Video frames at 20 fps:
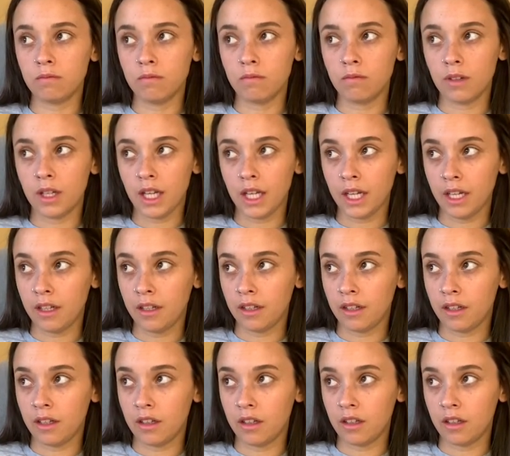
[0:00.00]
And
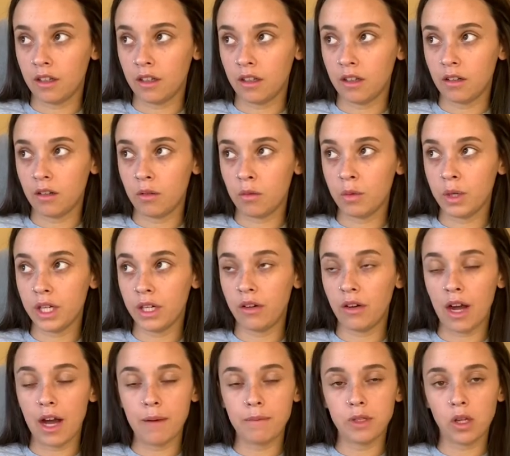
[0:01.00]
we
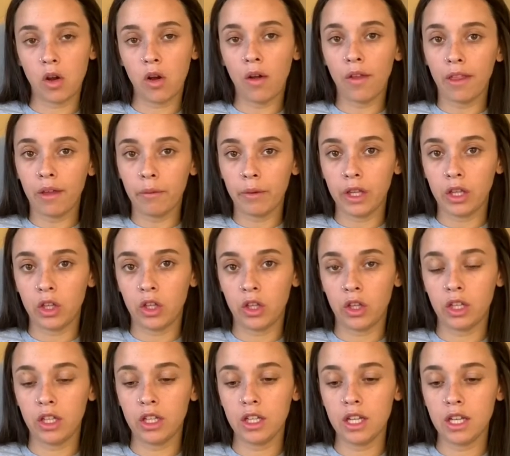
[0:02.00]
grabbed all that we
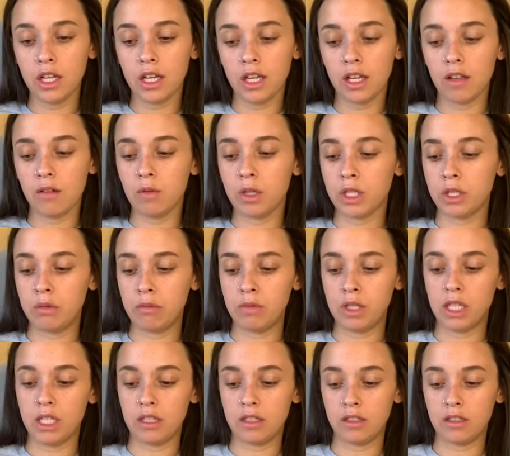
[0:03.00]
could, which
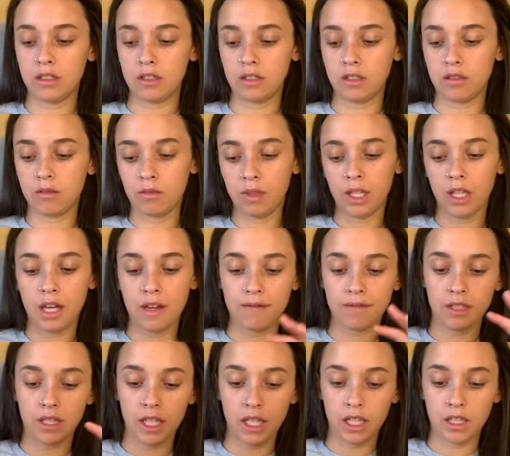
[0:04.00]
means we left
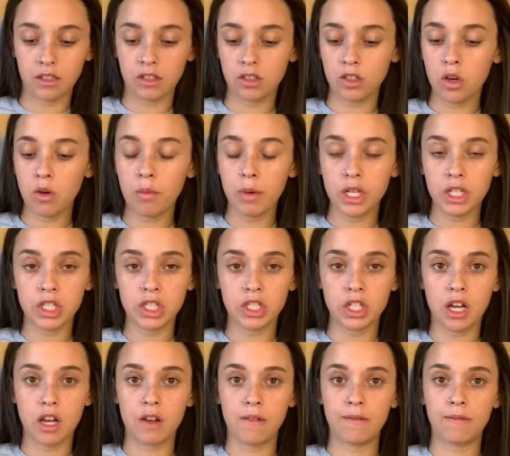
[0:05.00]
like so much
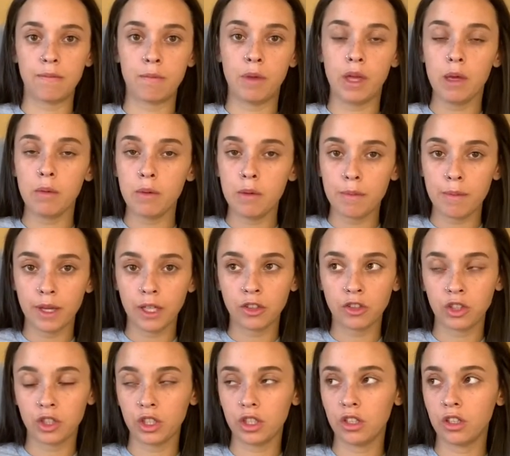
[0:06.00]
stuff, baby
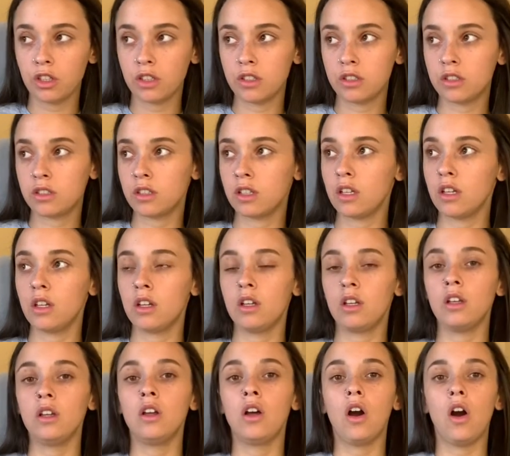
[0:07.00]
pictures,
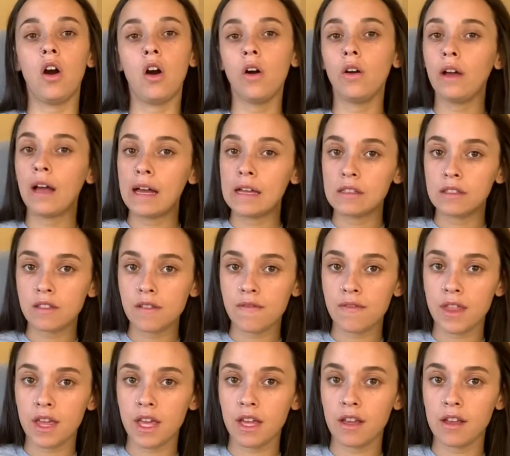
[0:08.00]
all kinds of
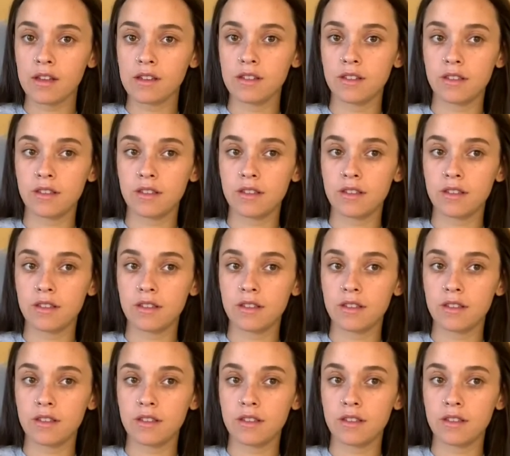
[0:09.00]
things.